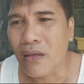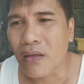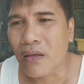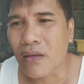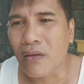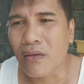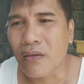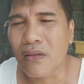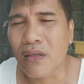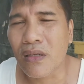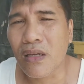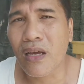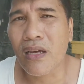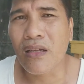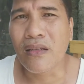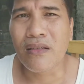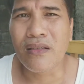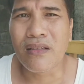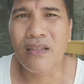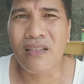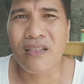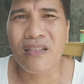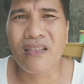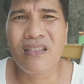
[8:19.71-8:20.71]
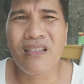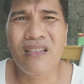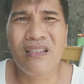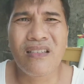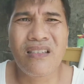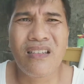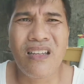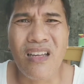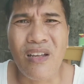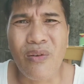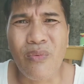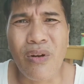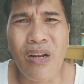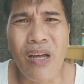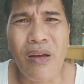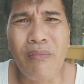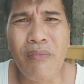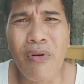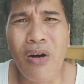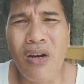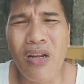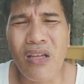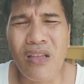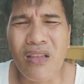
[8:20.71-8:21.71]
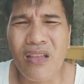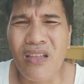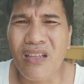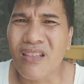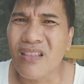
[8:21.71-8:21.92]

Because again, this thing when I bought it,